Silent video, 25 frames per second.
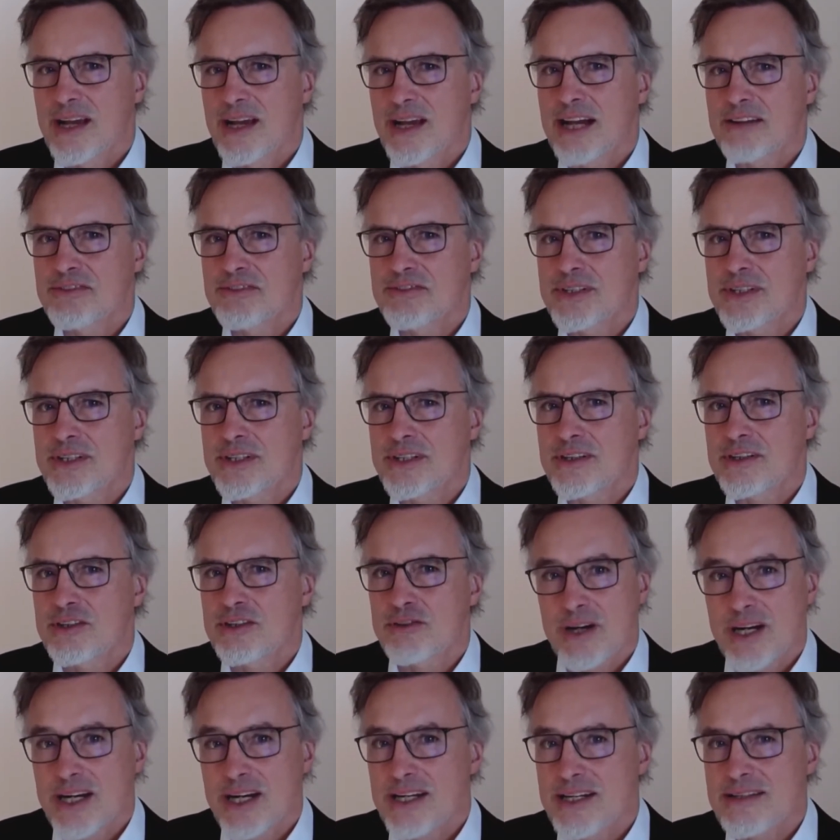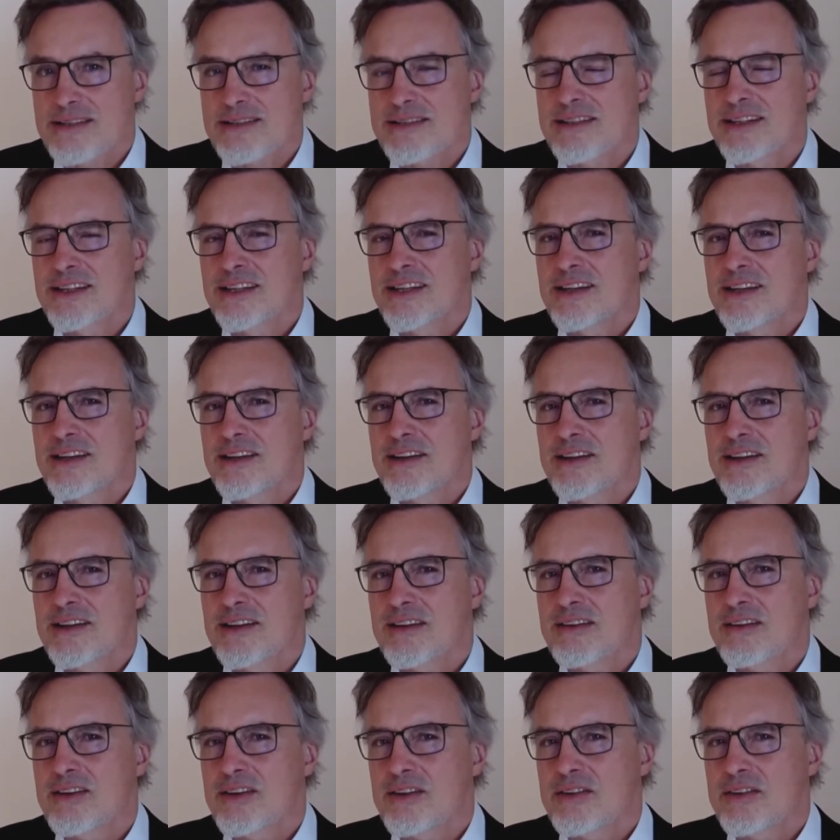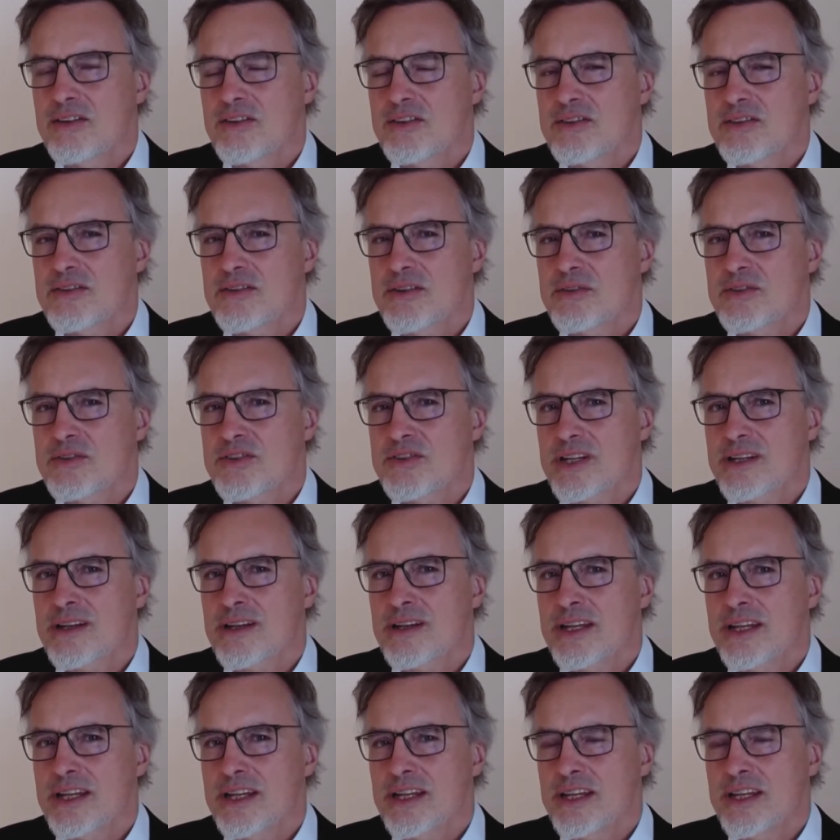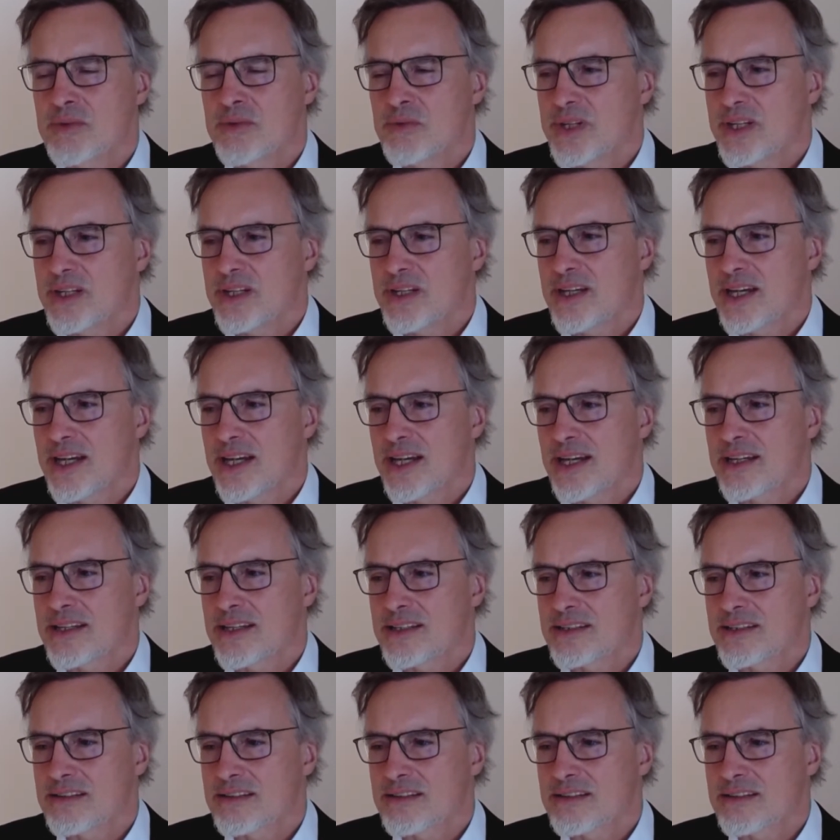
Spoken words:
after Christ, suddenly we had